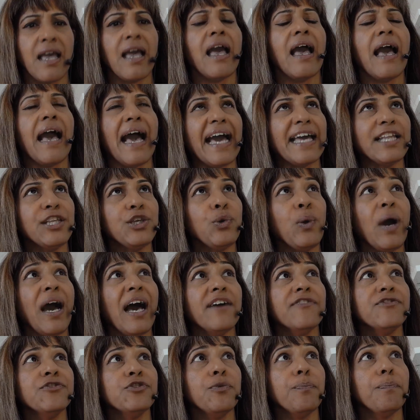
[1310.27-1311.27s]
And you
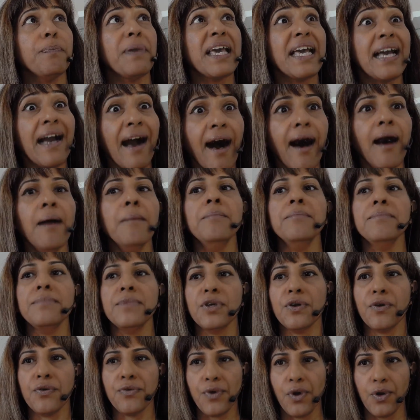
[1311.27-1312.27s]
have to become
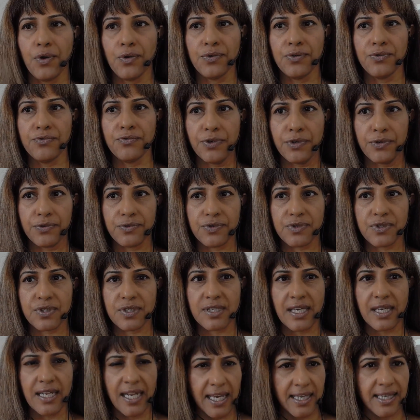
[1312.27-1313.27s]
your own roots.
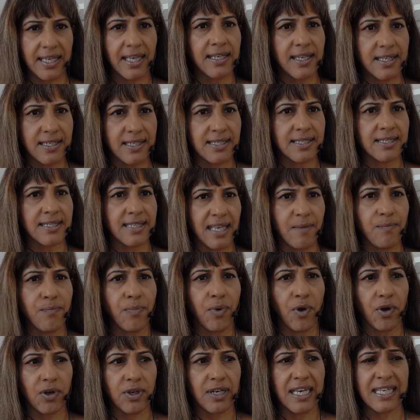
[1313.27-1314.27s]
And I think this is the
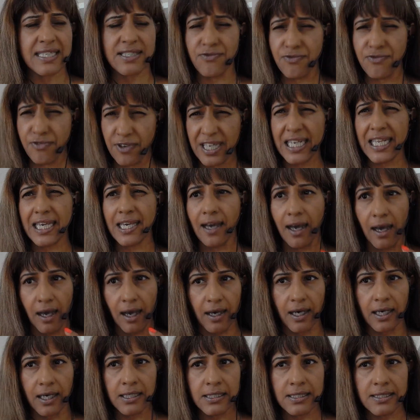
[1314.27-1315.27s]
important. It's really
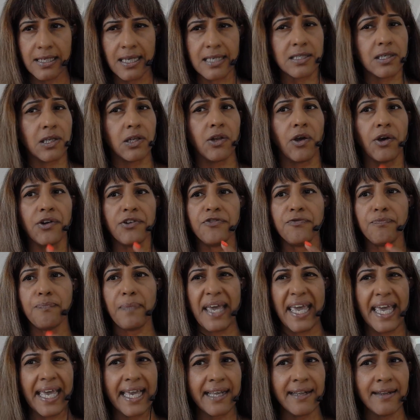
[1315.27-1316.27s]
hard. There's a lot of
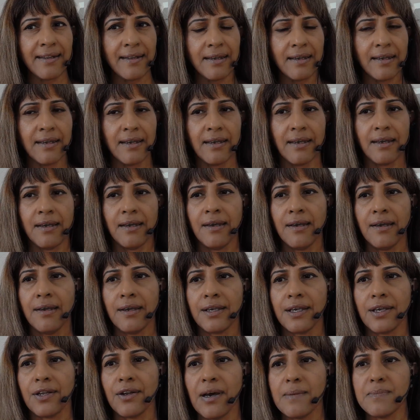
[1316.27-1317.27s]
pain.
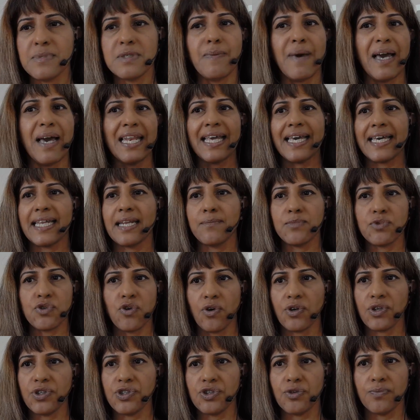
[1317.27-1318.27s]
I'm smiling and I'm
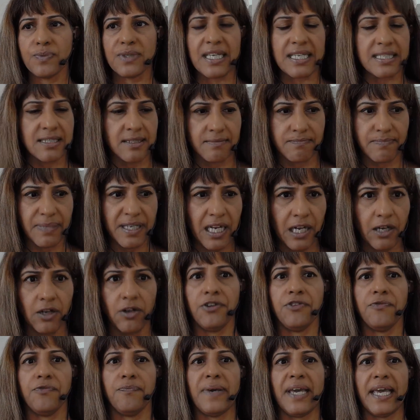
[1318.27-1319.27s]
talking to you, but there's been a
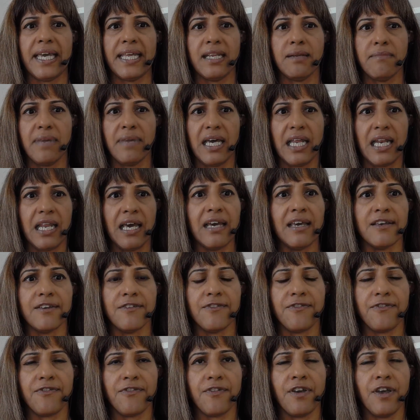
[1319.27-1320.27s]
lot of pain in my
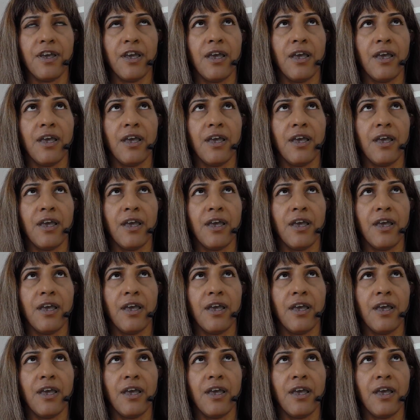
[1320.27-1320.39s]
life.